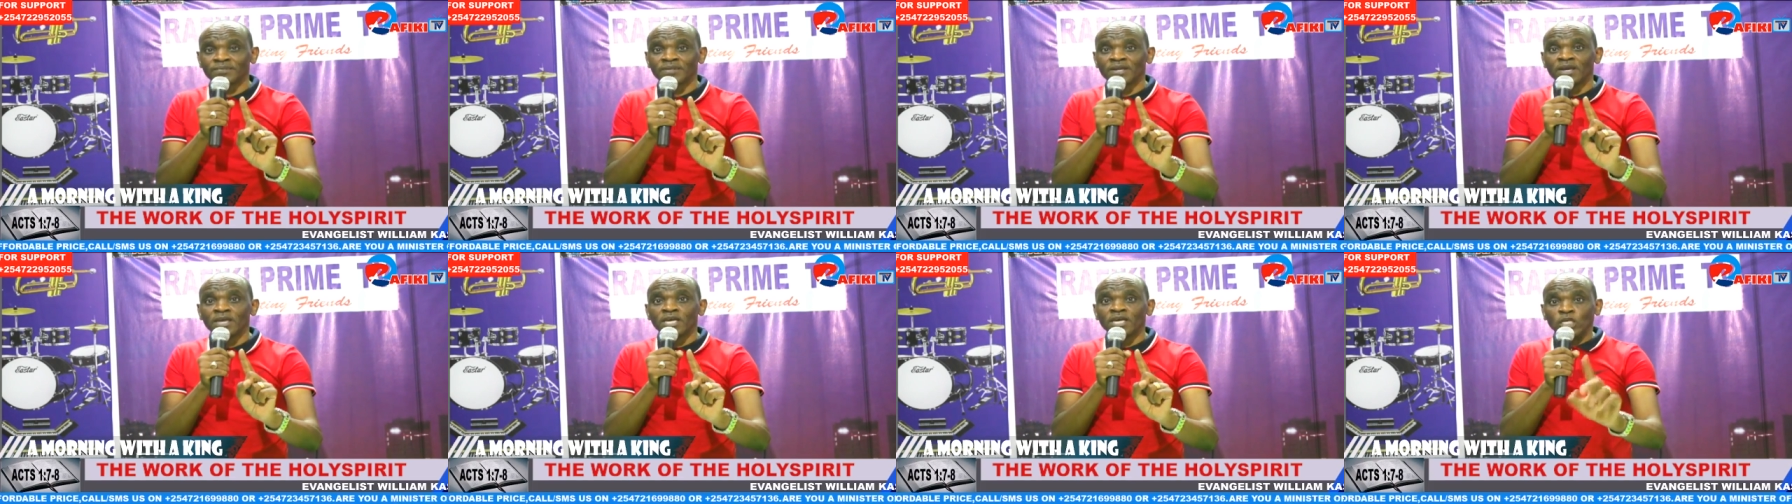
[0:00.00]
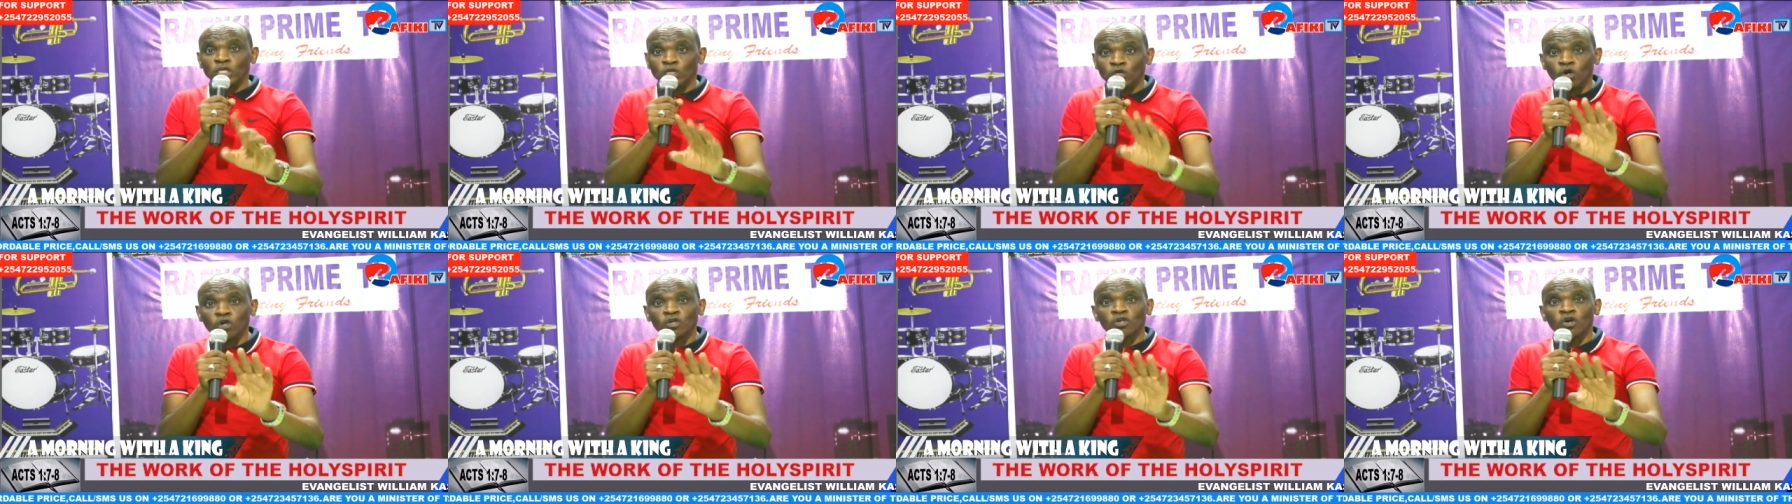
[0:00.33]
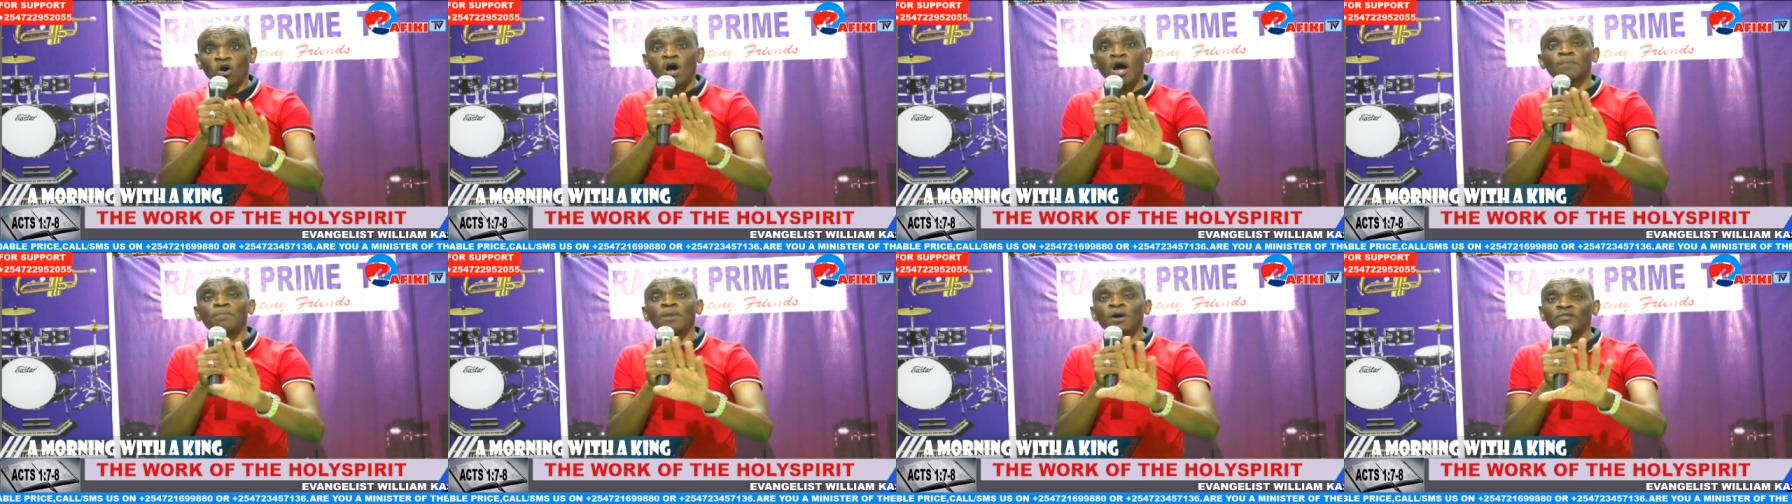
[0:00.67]
You know
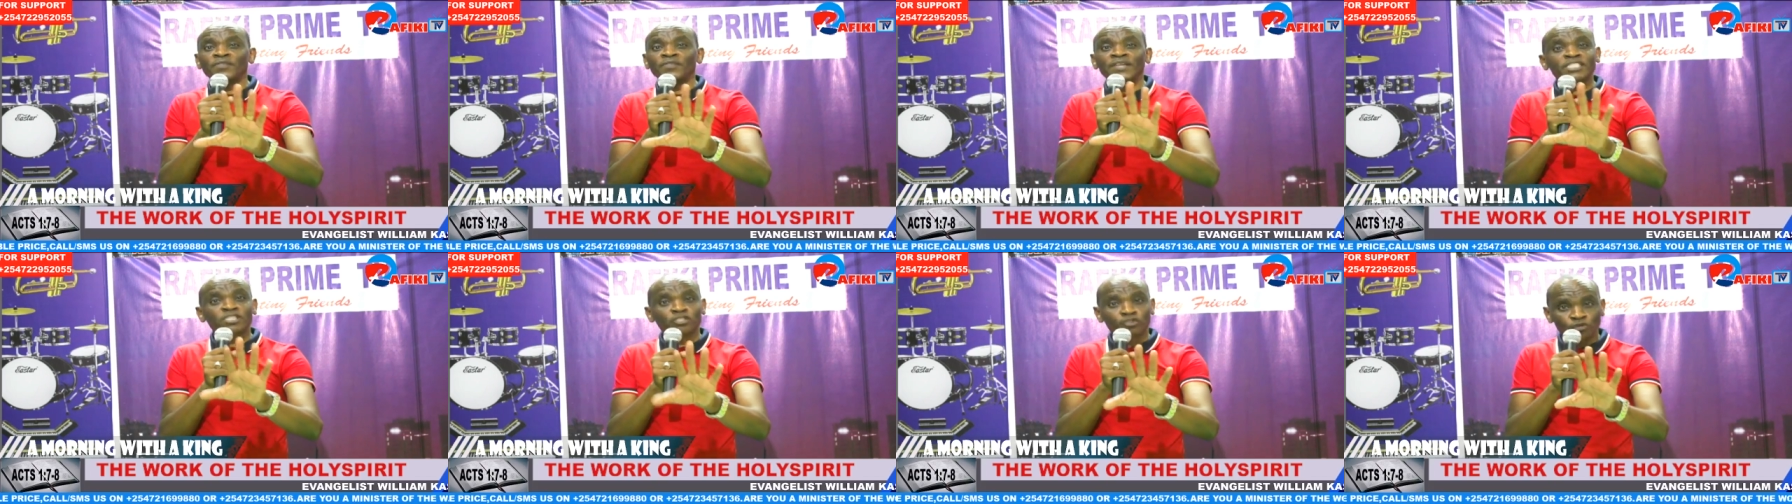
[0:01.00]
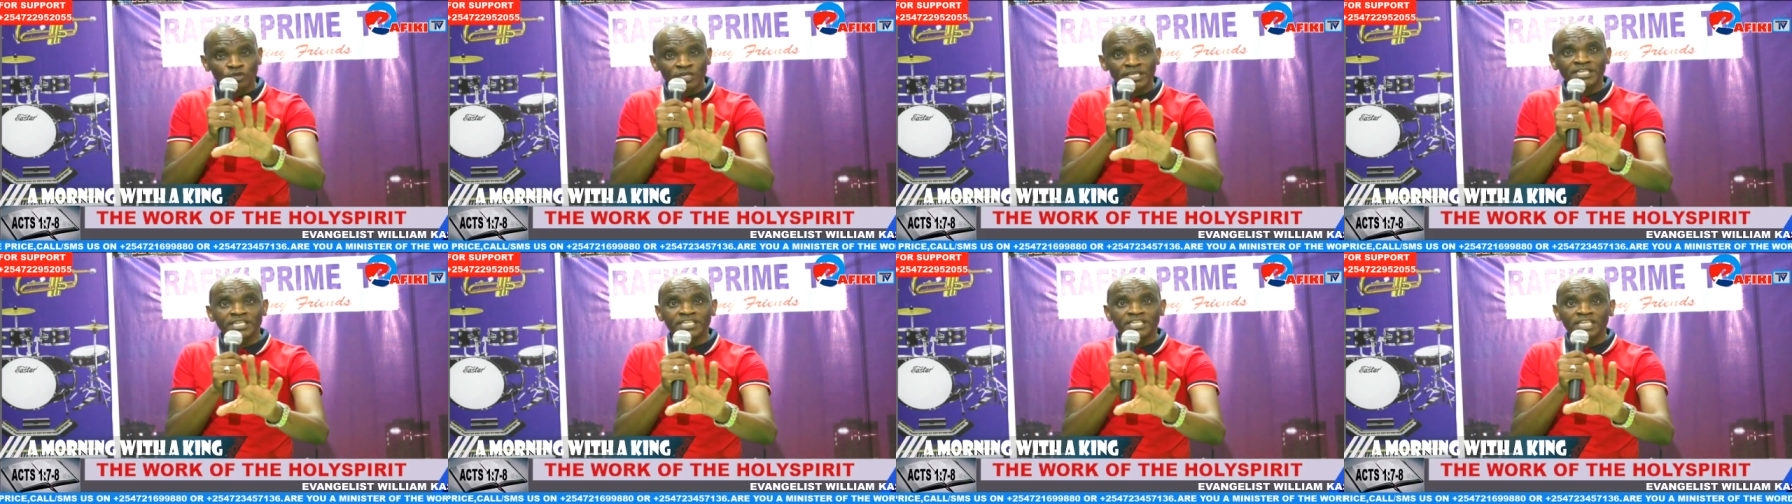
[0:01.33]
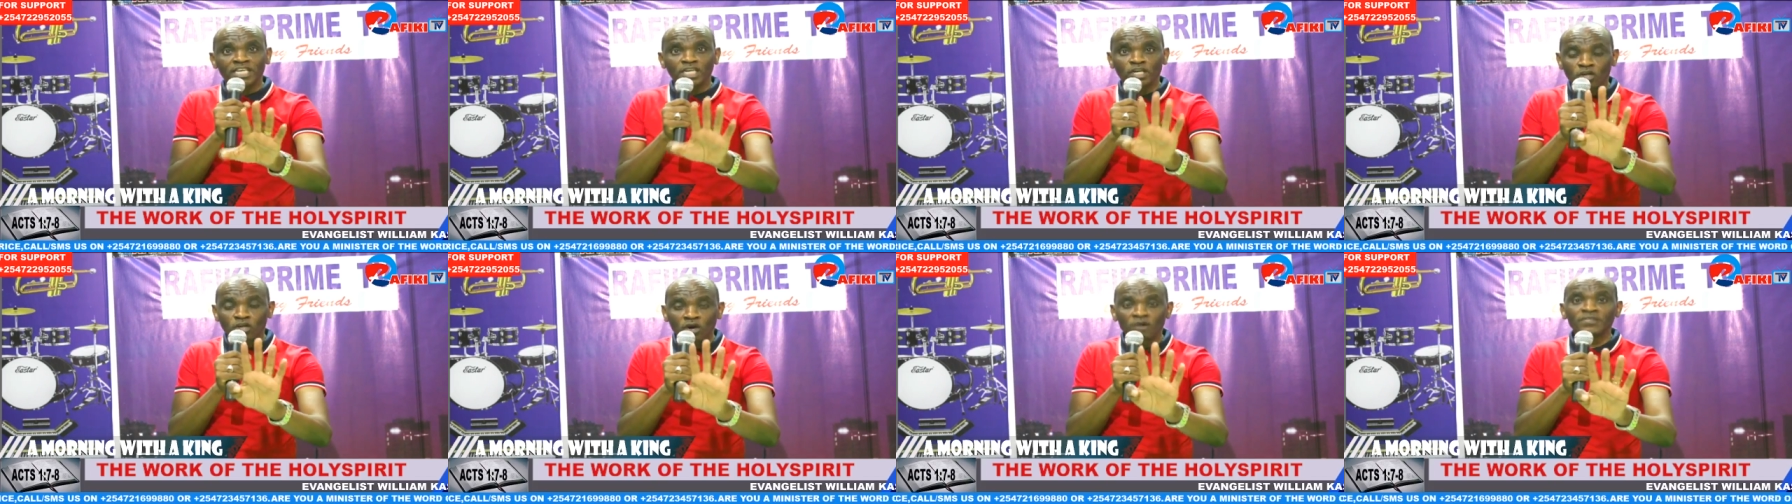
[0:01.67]
about the Trinity,
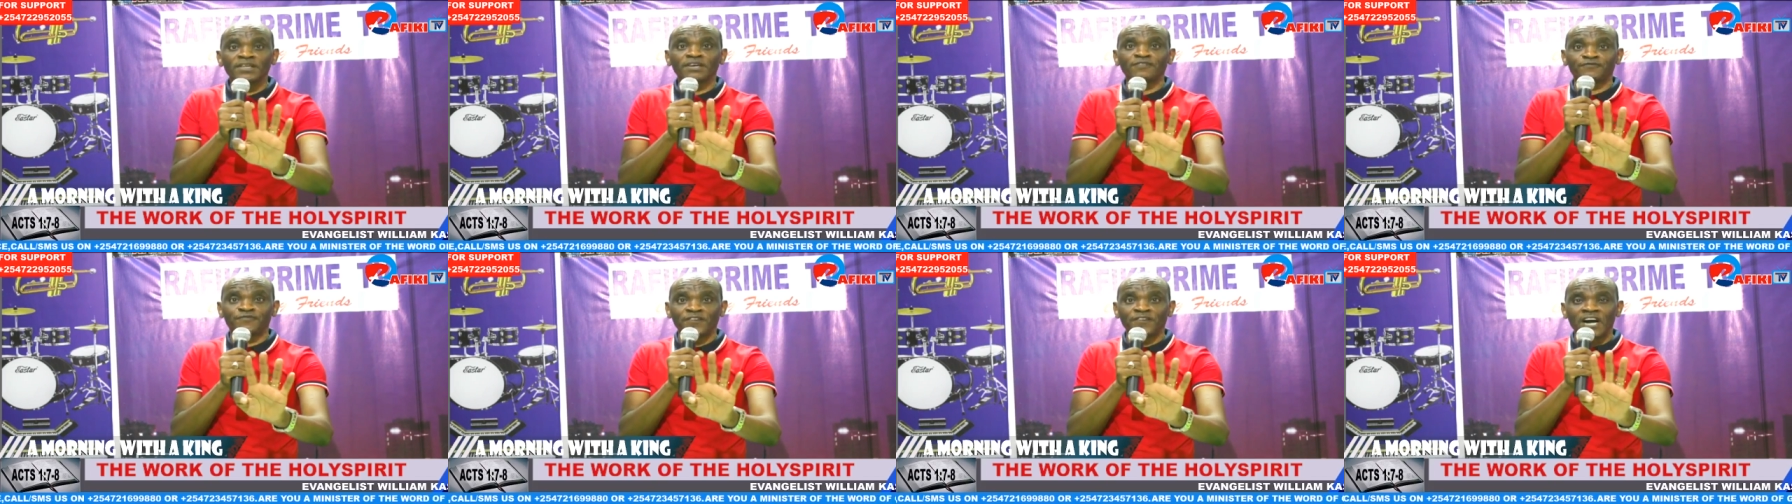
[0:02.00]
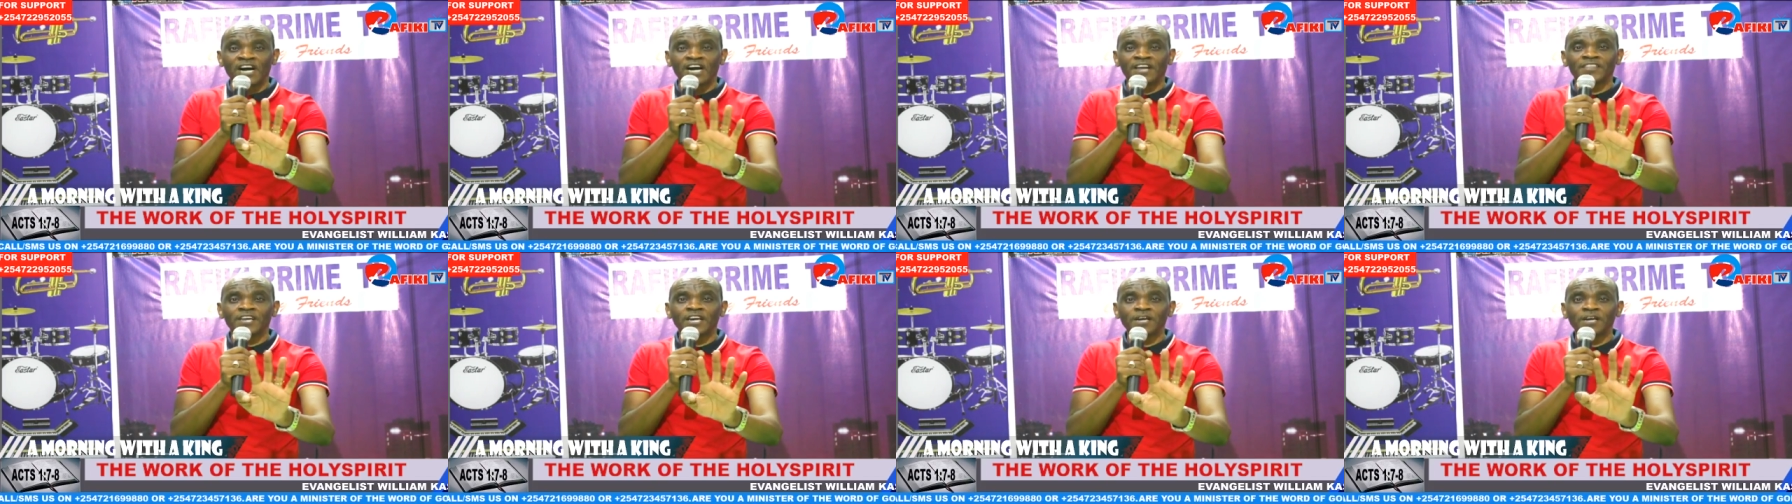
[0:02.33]
God the Father,